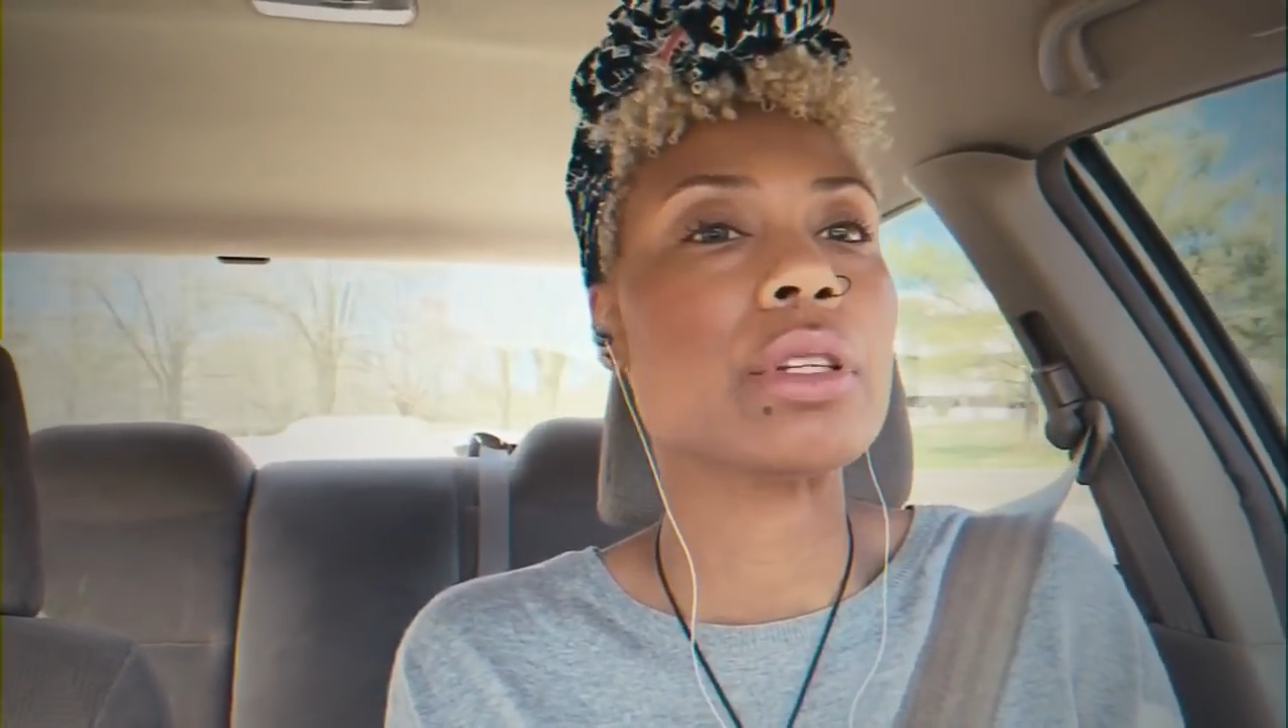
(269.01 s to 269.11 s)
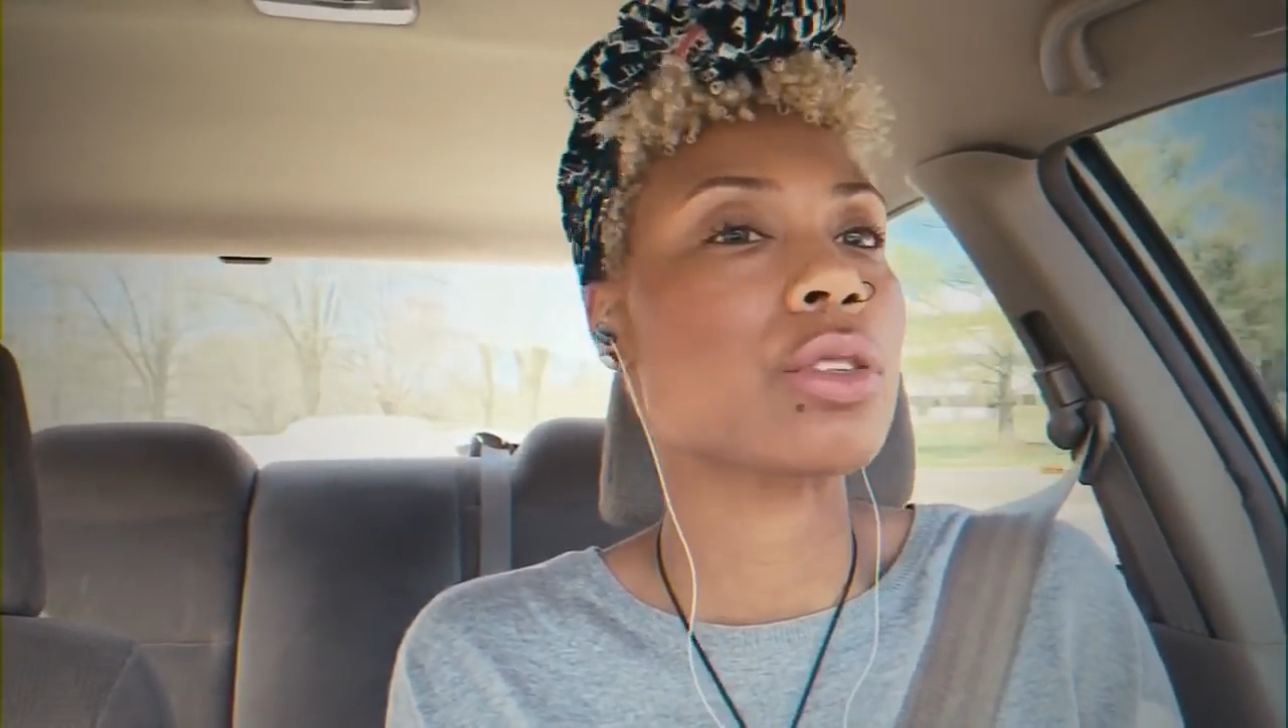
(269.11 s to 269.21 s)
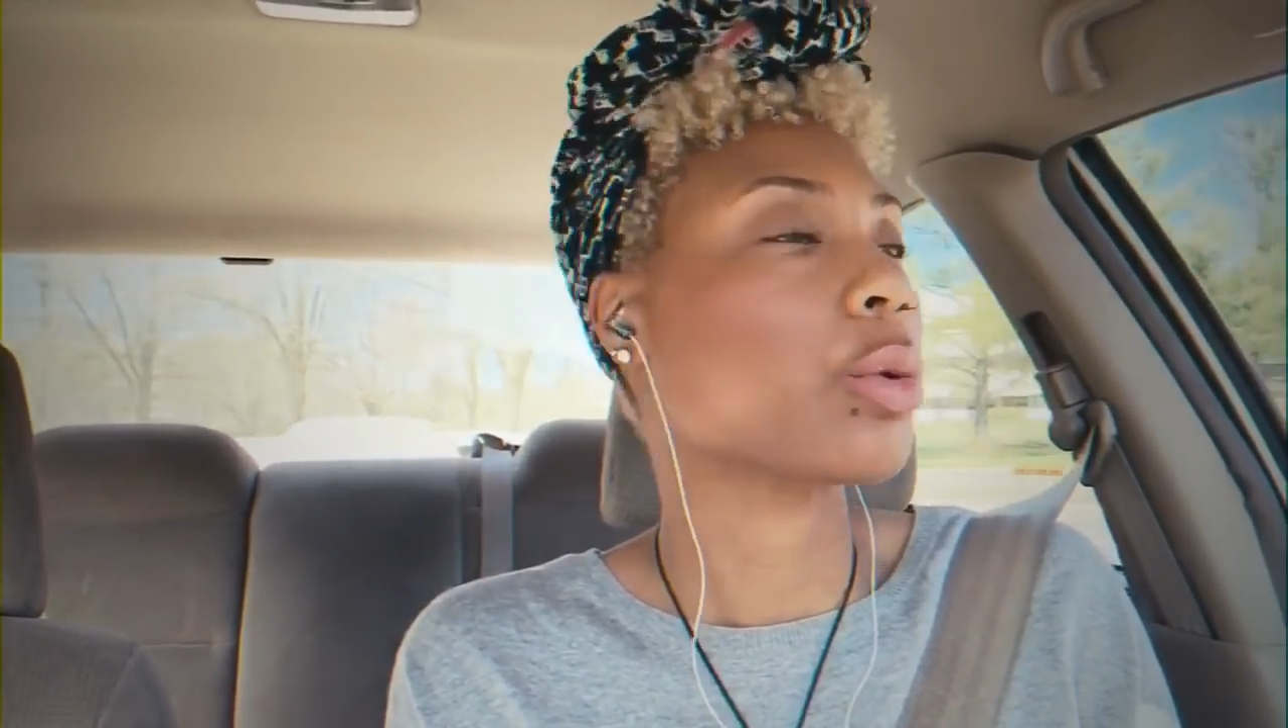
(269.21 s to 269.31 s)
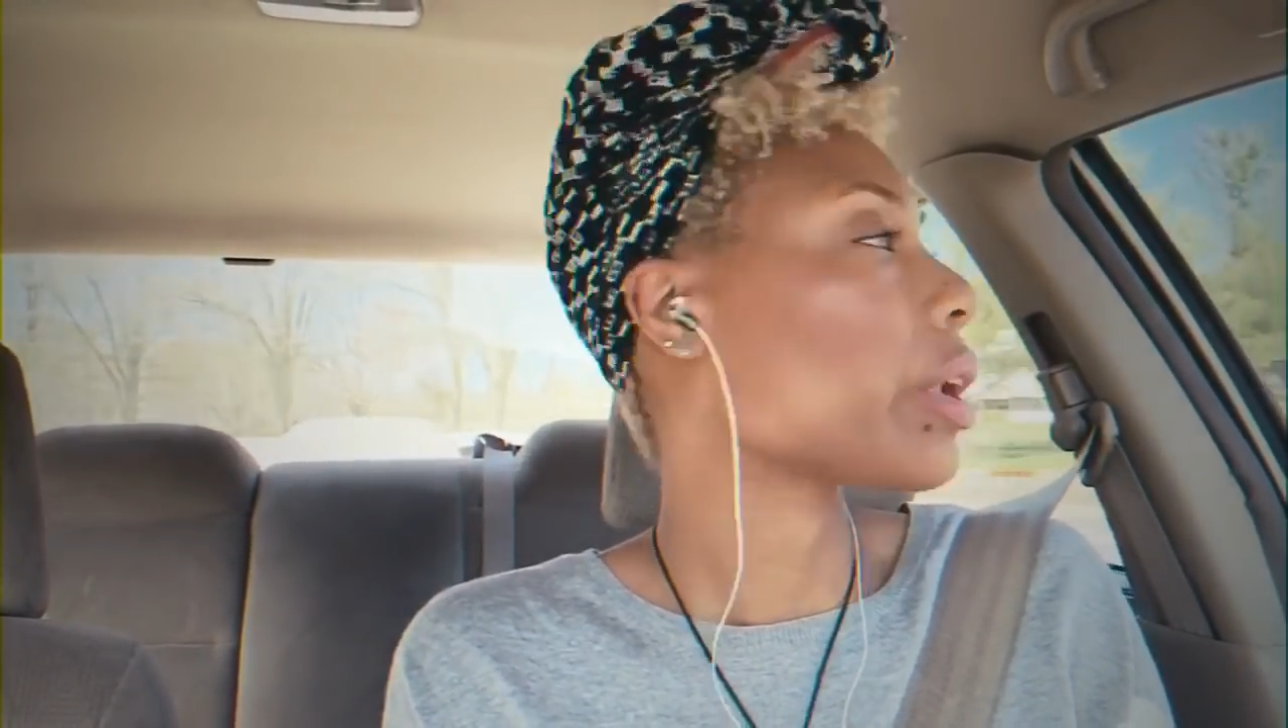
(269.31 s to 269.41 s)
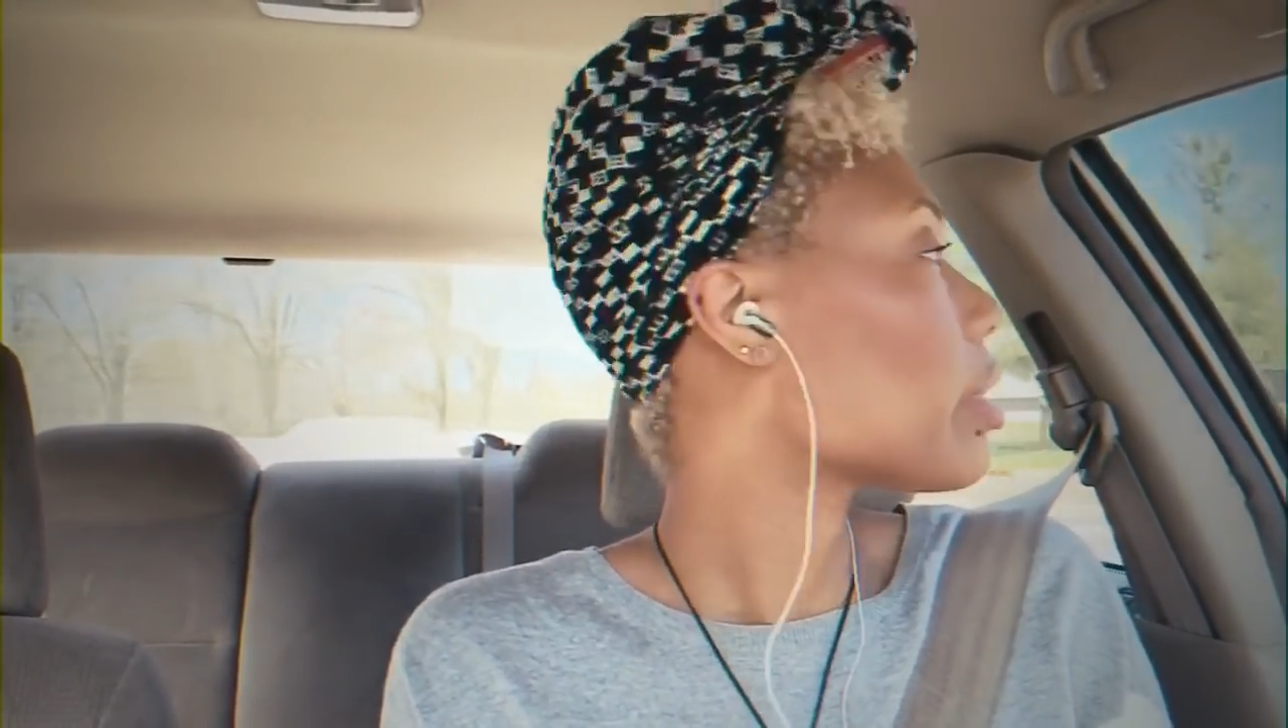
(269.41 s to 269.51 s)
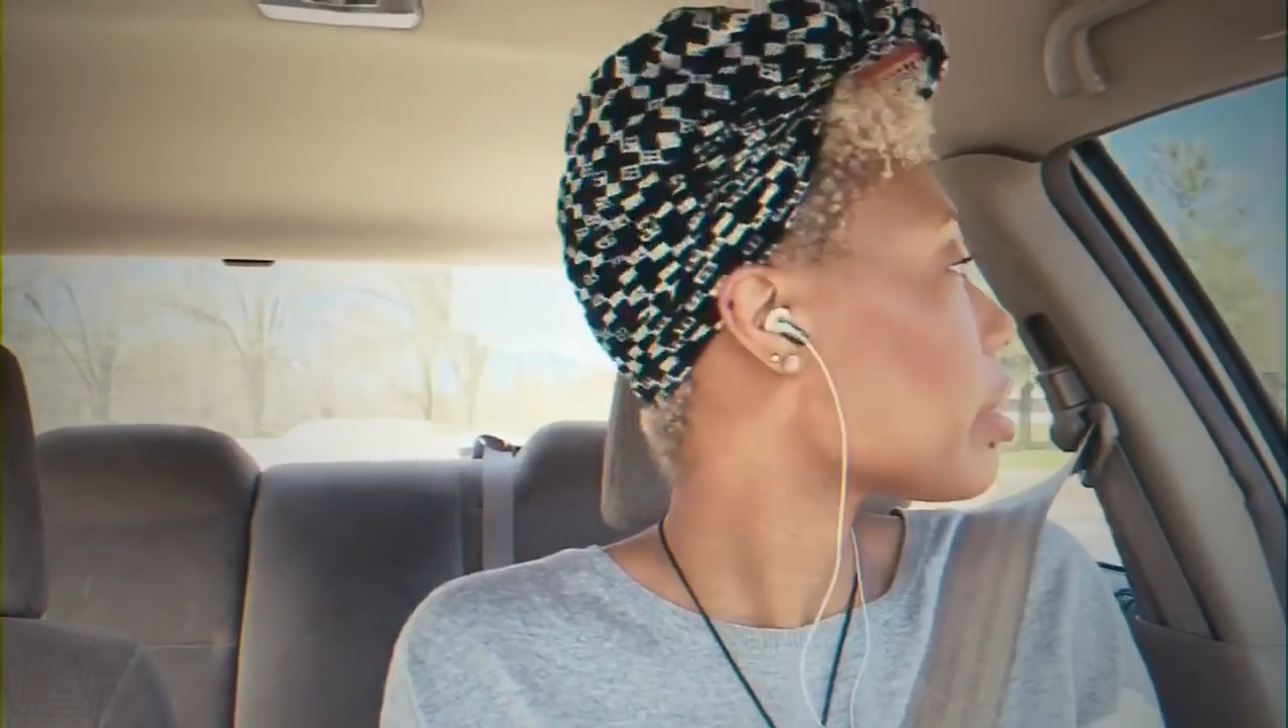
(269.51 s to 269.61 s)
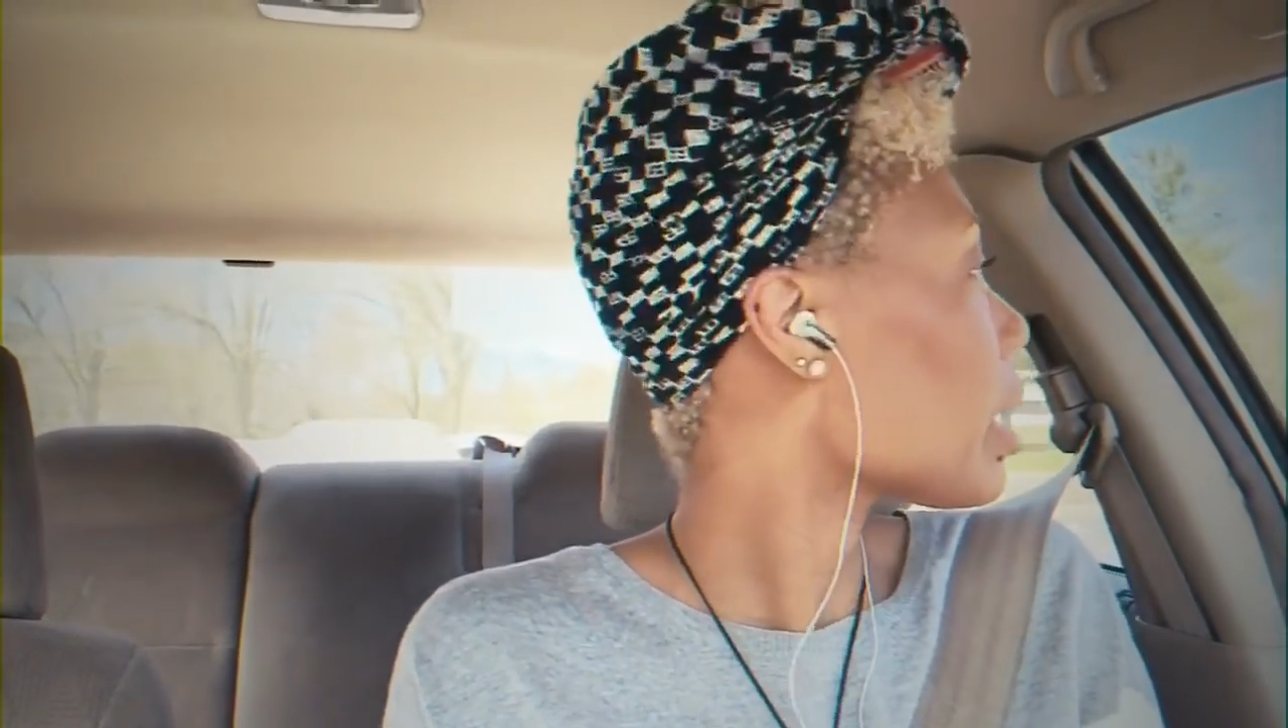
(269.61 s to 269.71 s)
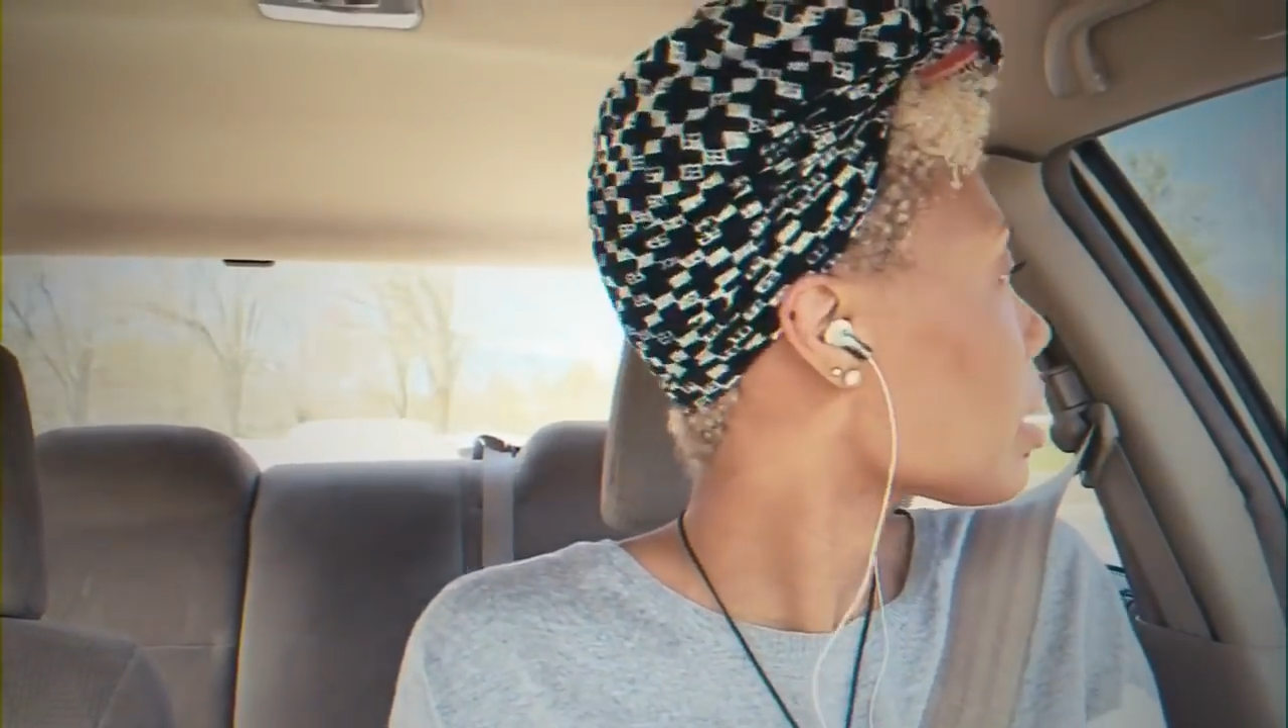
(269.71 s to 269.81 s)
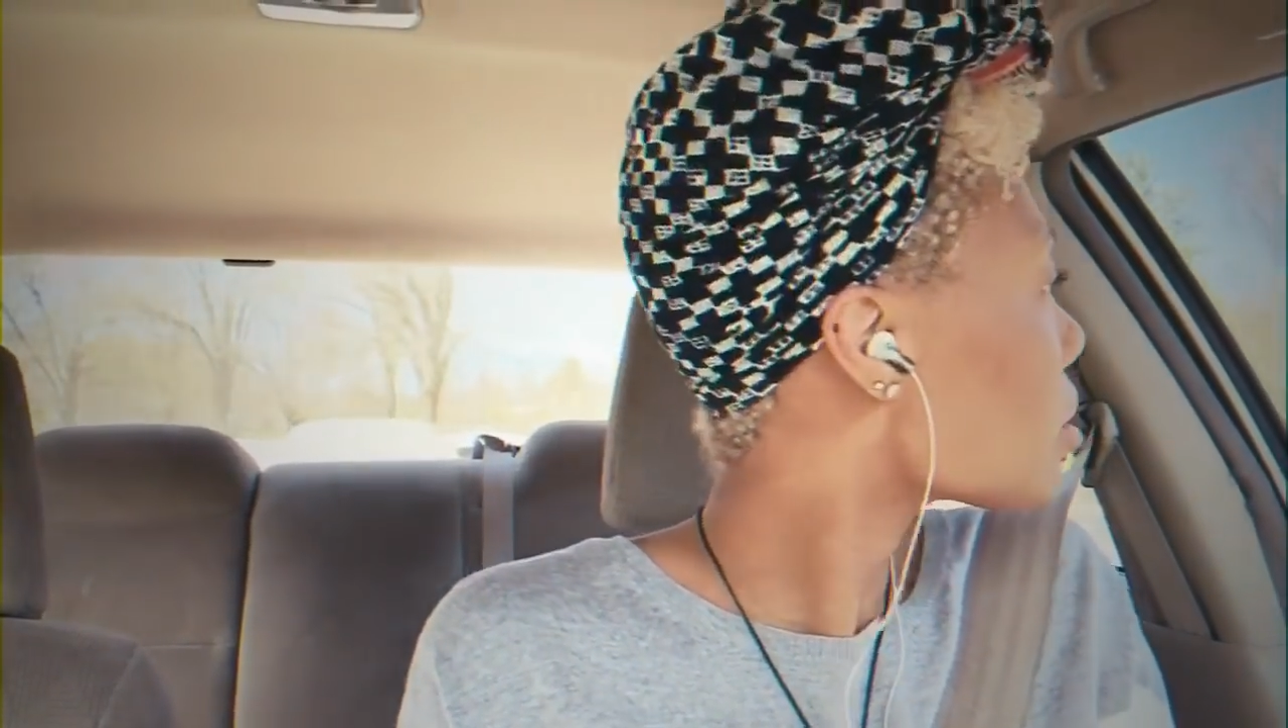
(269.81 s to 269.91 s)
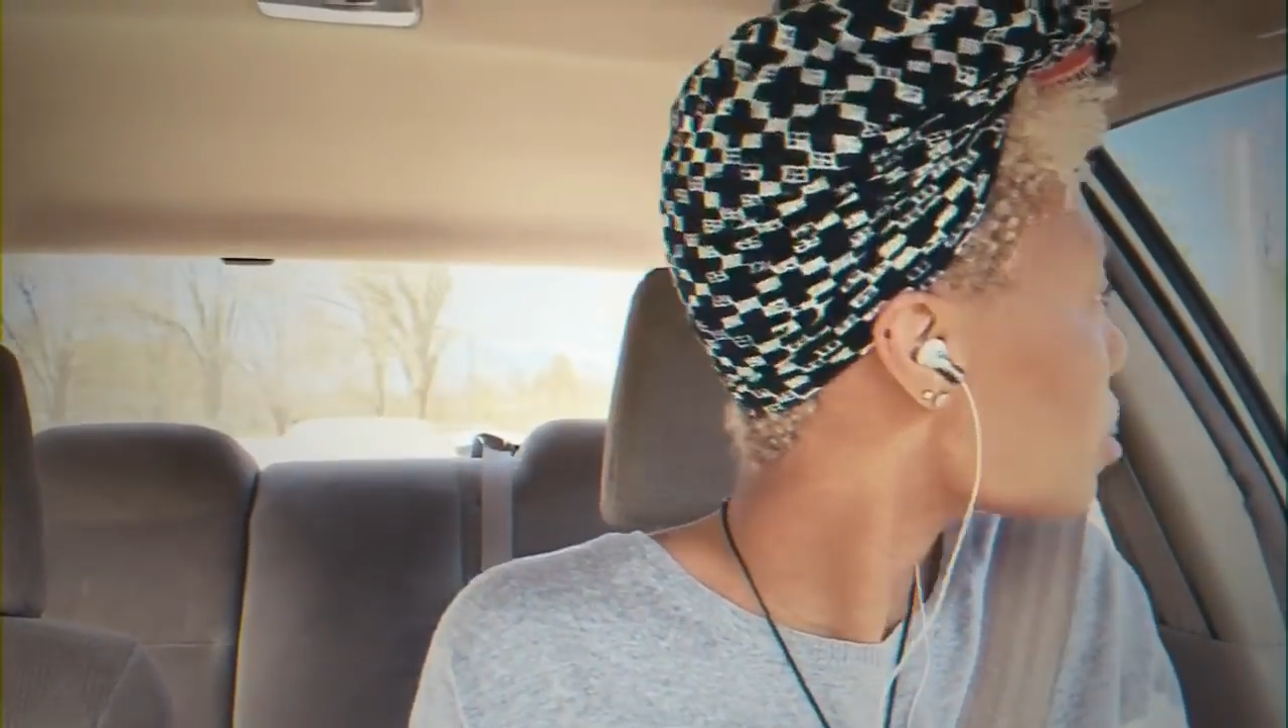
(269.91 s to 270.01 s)
is great
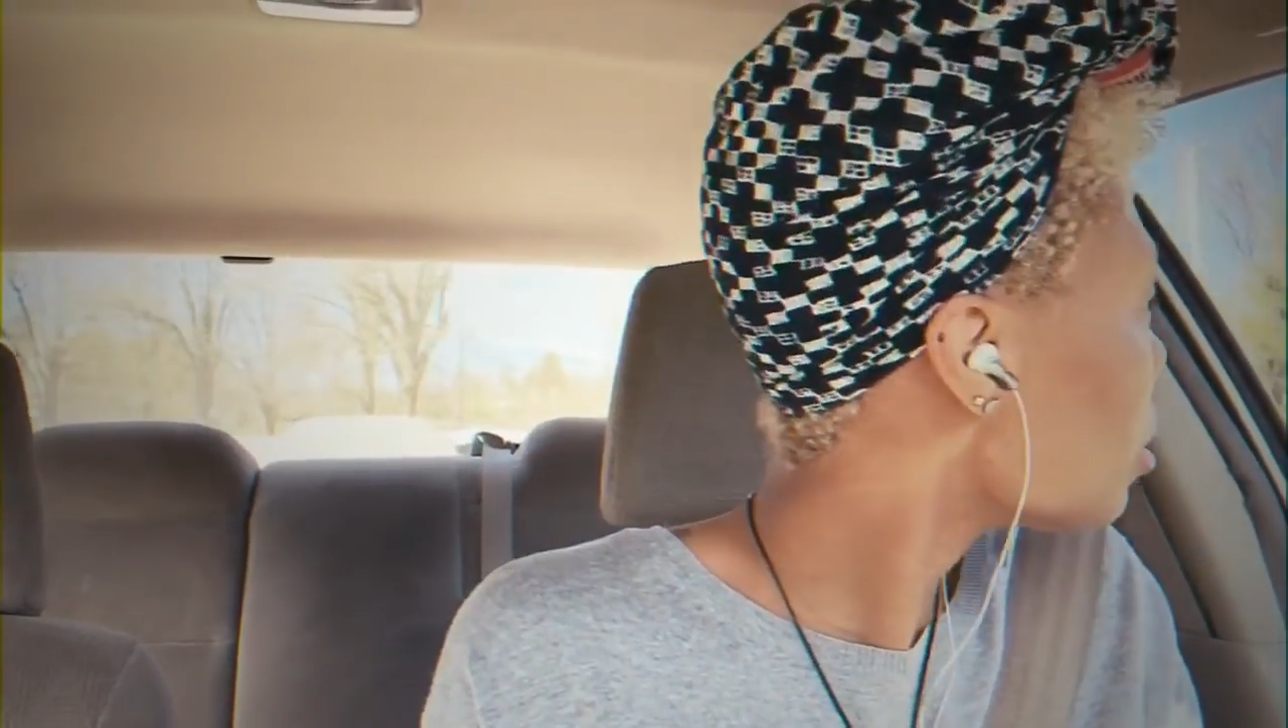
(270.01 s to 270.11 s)
things.